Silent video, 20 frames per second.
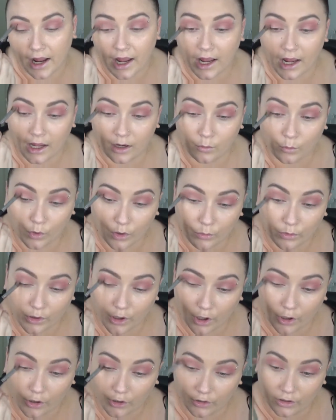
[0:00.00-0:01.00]
and we will
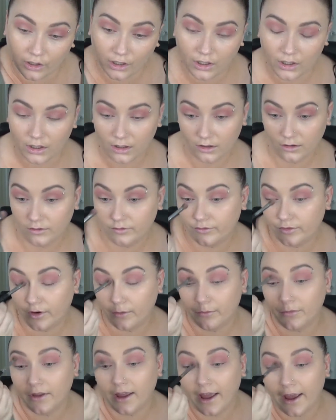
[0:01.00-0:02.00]
go
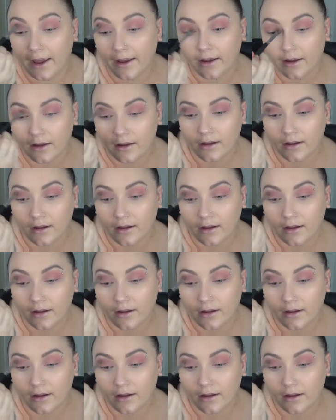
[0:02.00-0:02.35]
from there.